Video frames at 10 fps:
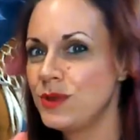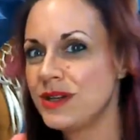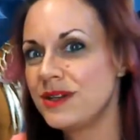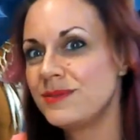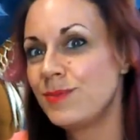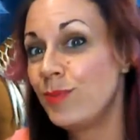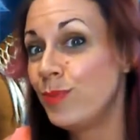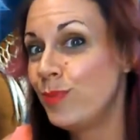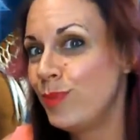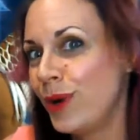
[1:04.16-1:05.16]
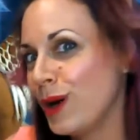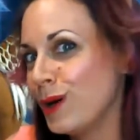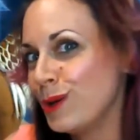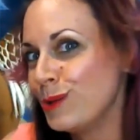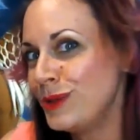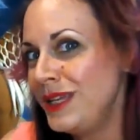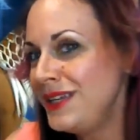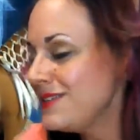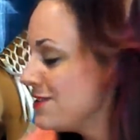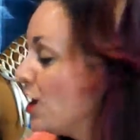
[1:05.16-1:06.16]
work on
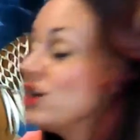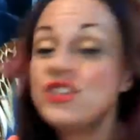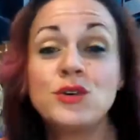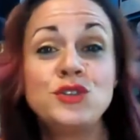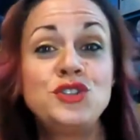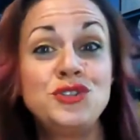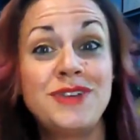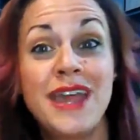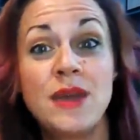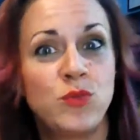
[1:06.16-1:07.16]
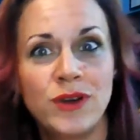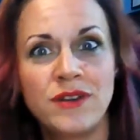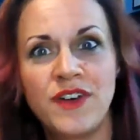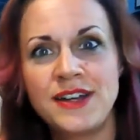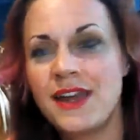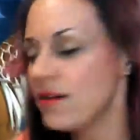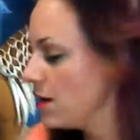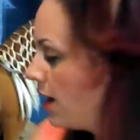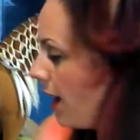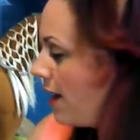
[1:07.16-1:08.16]
ponies? So today we're gonna find out.
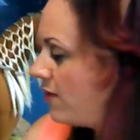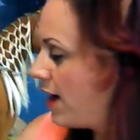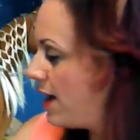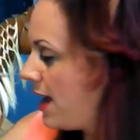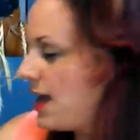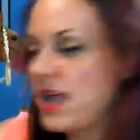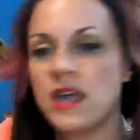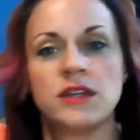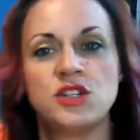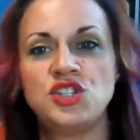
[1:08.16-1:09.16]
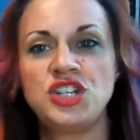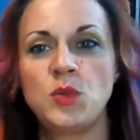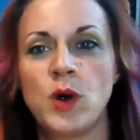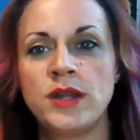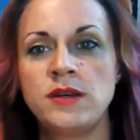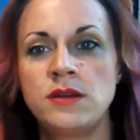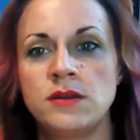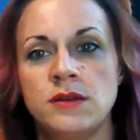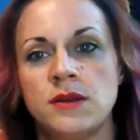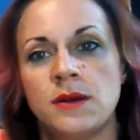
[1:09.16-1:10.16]
I've got a G1,
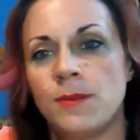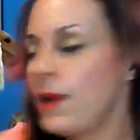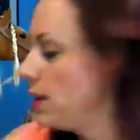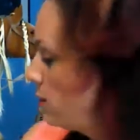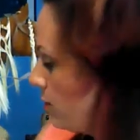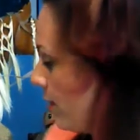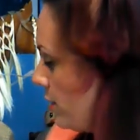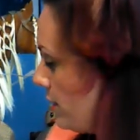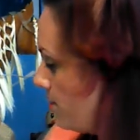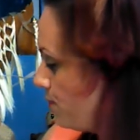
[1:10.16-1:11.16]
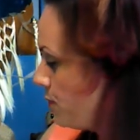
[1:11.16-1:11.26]
My Little Pony.